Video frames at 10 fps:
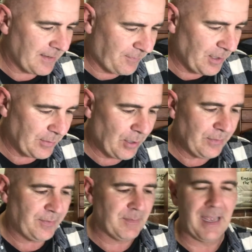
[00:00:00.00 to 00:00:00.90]
that following
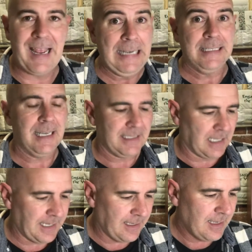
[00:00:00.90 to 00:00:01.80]
on from that, 8 days
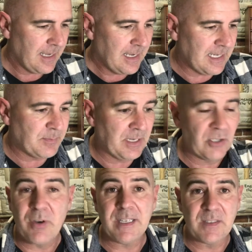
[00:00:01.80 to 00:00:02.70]
later, he's being
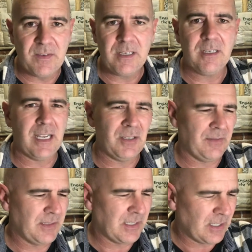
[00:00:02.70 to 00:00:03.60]
transfigured, and you
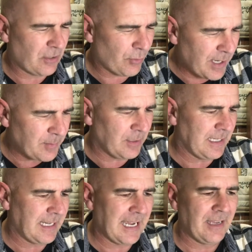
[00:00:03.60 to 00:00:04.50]
have this incredible
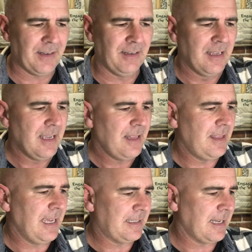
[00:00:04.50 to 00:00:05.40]
encounter
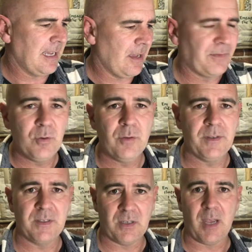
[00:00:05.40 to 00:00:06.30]
that a few of
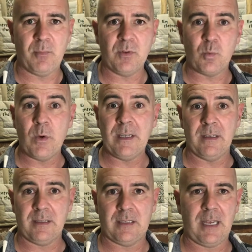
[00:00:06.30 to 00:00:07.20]
the disciples
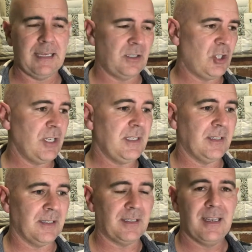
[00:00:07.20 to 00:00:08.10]
witness as
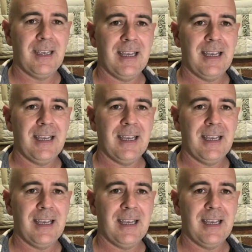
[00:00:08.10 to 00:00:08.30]
Jesus